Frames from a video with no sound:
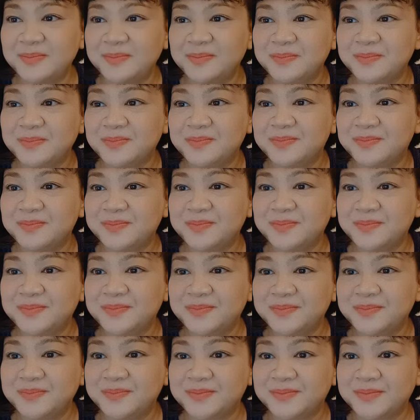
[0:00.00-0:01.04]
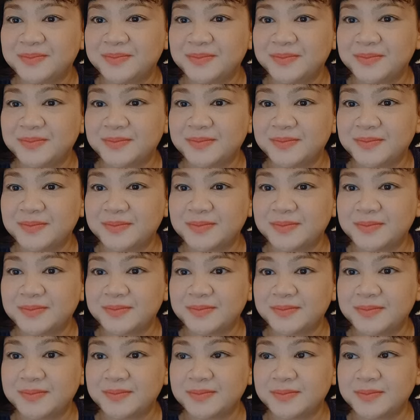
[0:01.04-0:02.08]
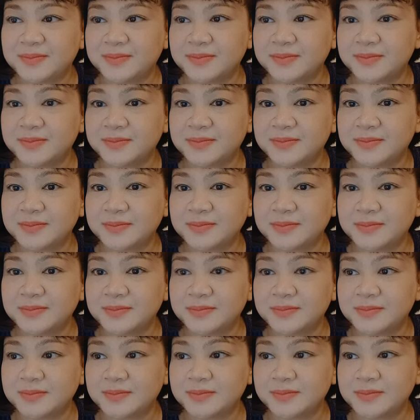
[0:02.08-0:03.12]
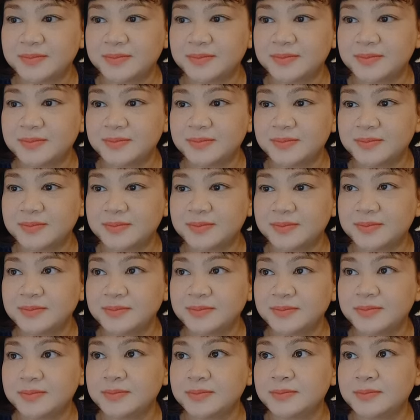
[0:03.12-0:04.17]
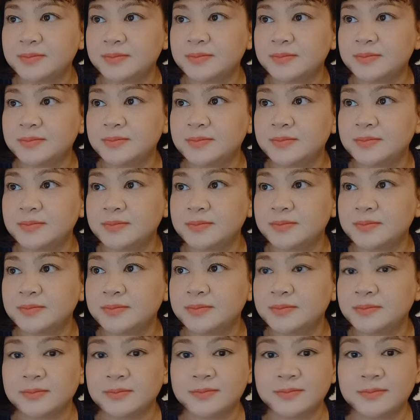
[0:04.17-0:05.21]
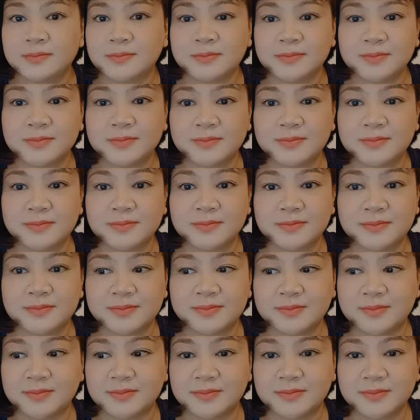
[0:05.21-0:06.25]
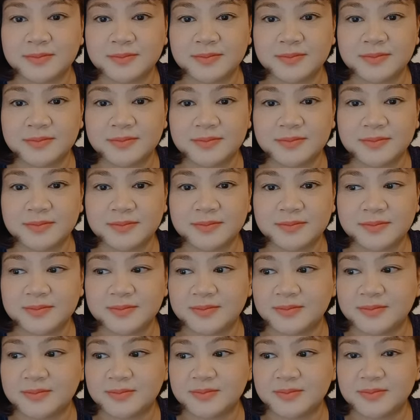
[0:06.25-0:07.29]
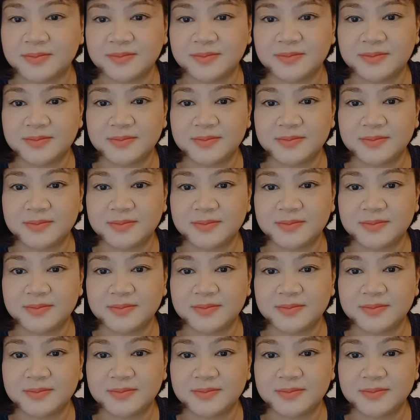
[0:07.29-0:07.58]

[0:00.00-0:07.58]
Nothing is said.